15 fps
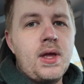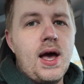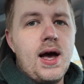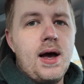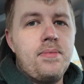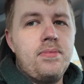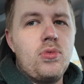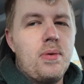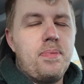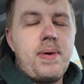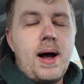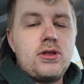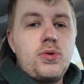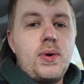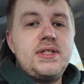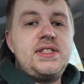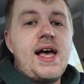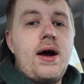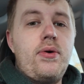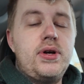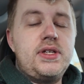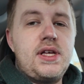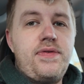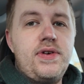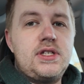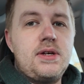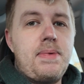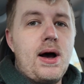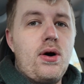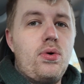about 20 hours if
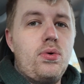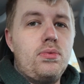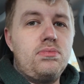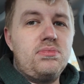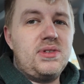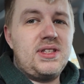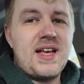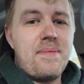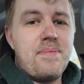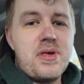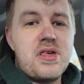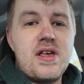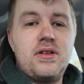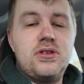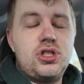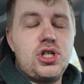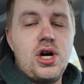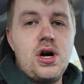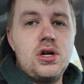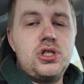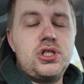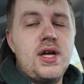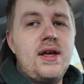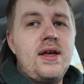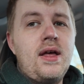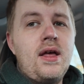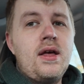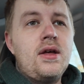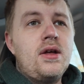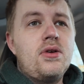it's about 10% charged,
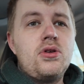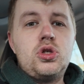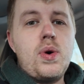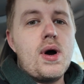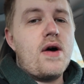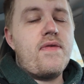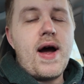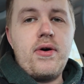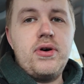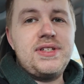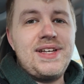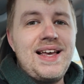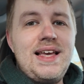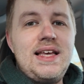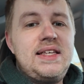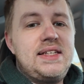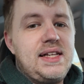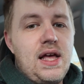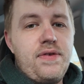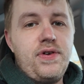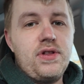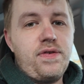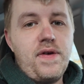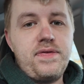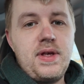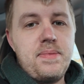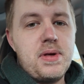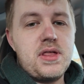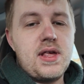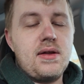12 hours easily if it's
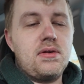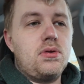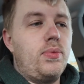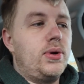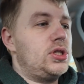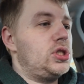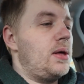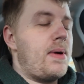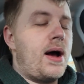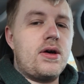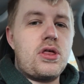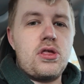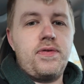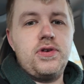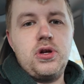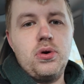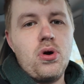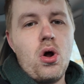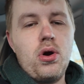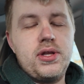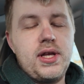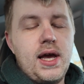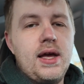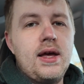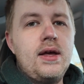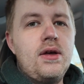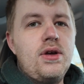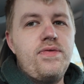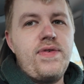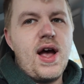50%, which the amount of stuff you do on holiday
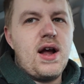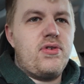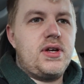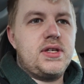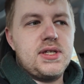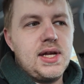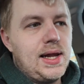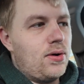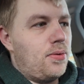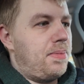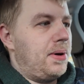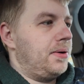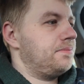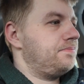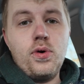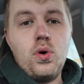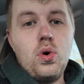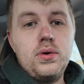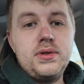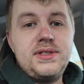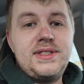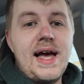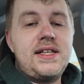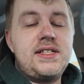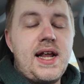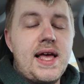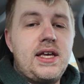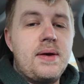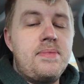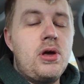varies a little bit. For
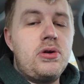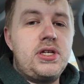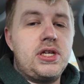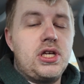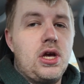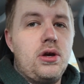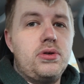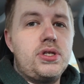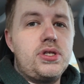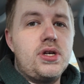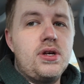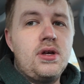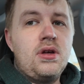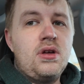day-to-day commuting use,